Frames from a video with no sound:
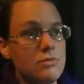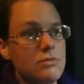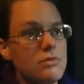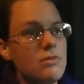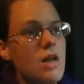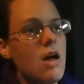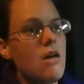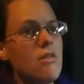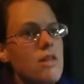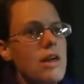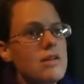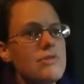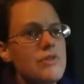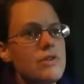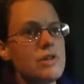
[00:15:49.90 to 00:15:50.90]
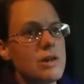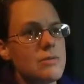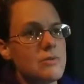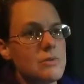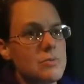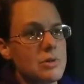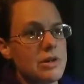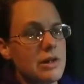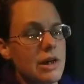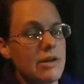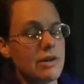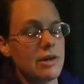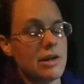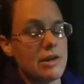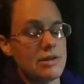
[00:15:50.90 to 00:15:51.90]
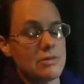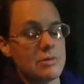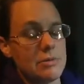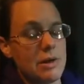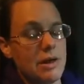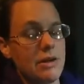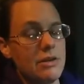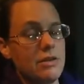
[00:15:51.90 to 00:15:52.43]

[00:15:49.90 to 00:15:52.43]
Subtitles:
No, the last few times we've been down here it hasn't been bad.